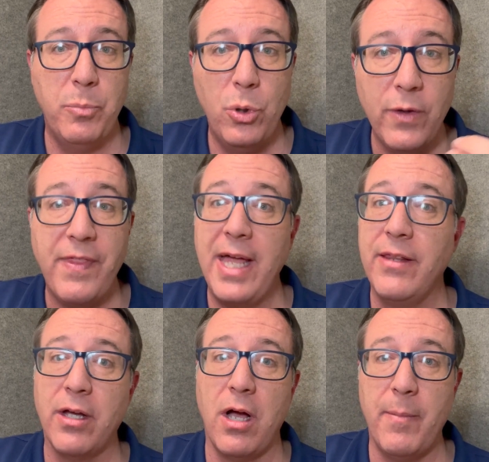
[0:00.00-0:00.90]
Put that
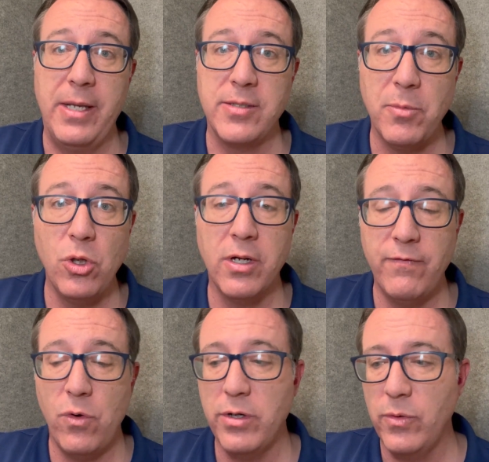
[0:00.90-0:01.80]
in the comments. I'm looking
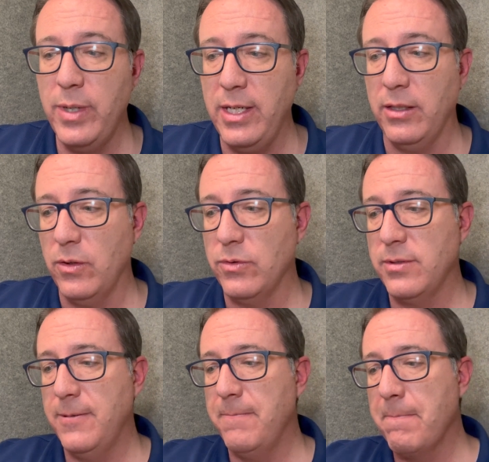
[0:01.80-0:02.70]
forward to reading those.